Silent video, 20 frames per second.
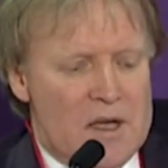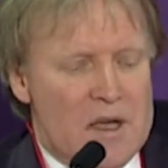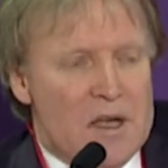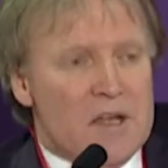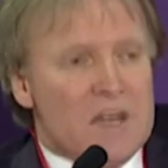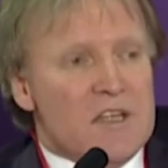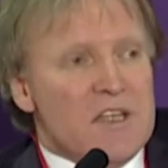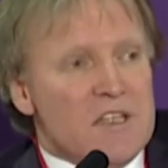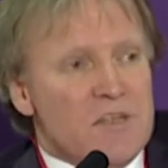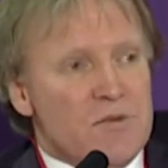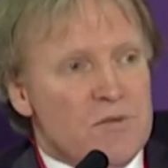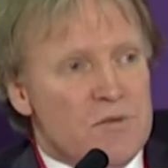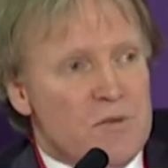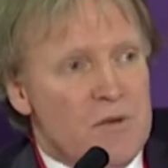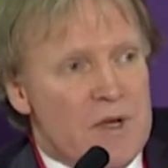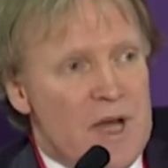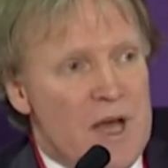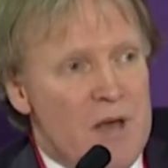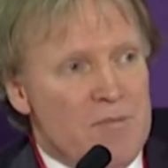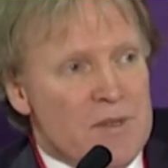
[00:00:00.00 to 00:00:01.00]
This is what
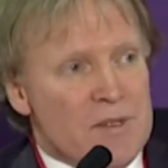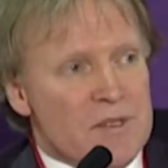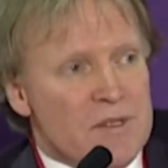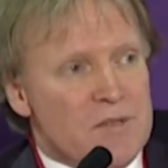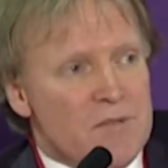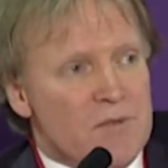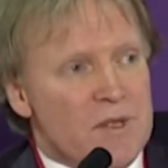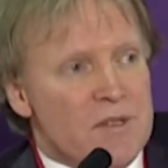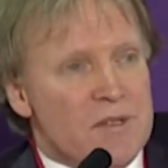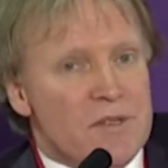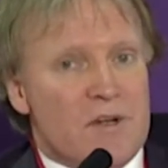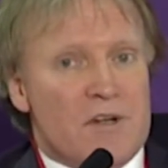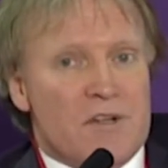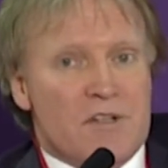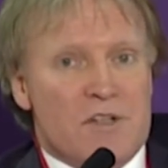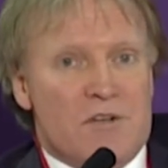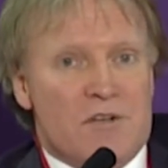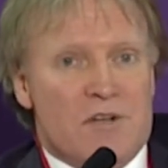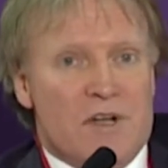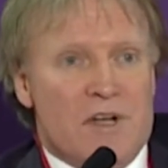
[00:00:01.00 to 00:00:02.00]
happens with
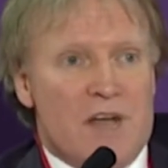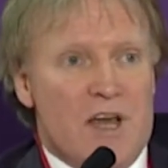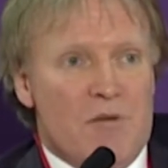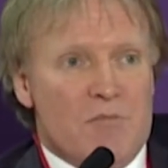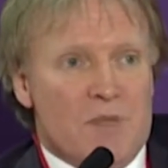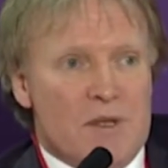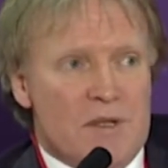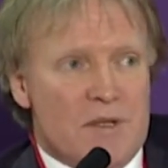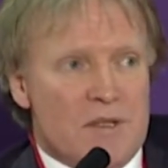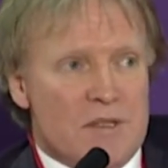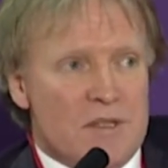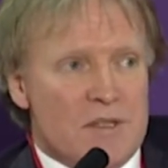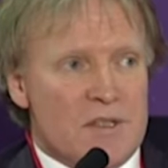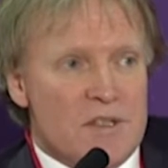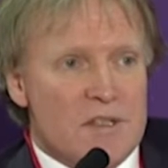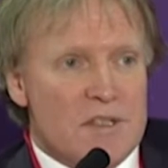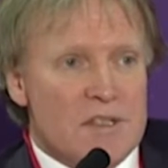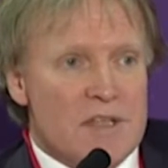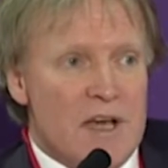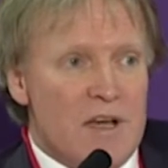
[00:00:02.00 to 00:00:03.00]
arterial embolus, and this
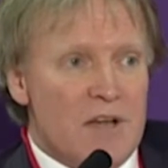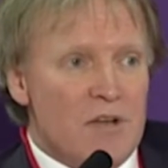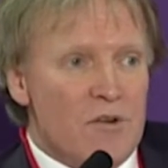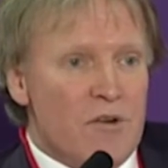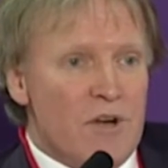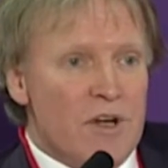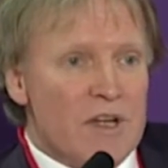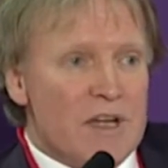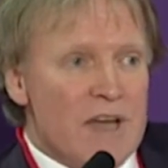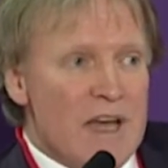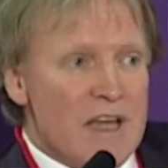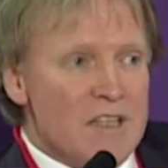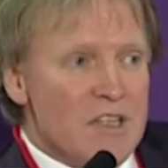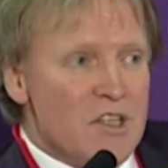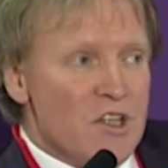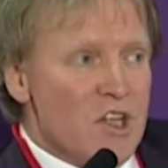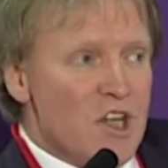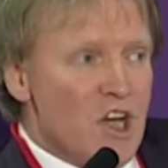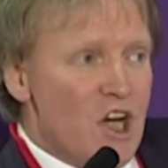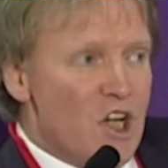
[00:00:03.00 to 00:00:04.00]
is hyaluronic
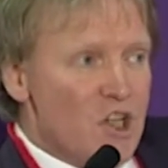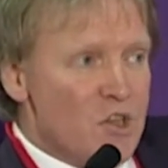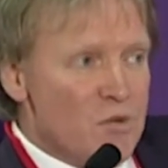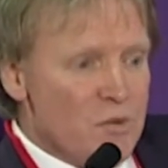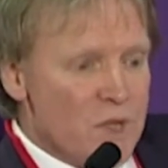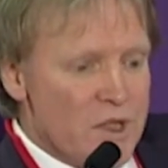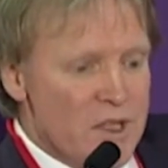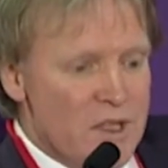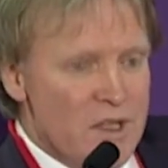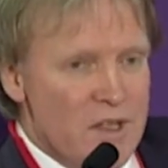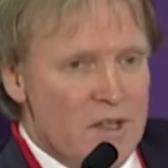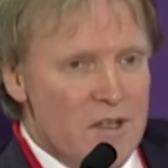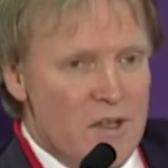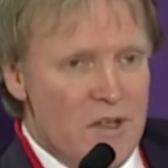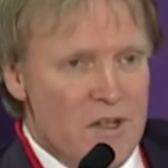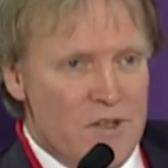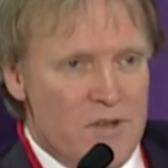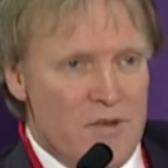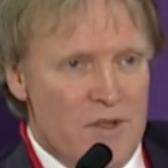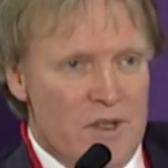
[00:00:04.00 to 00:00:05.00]
acid caught within an
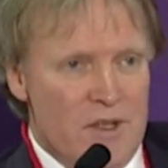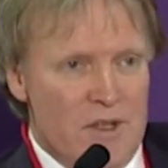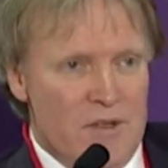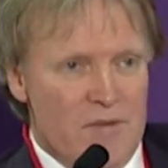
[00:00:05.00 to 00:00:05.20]
artery.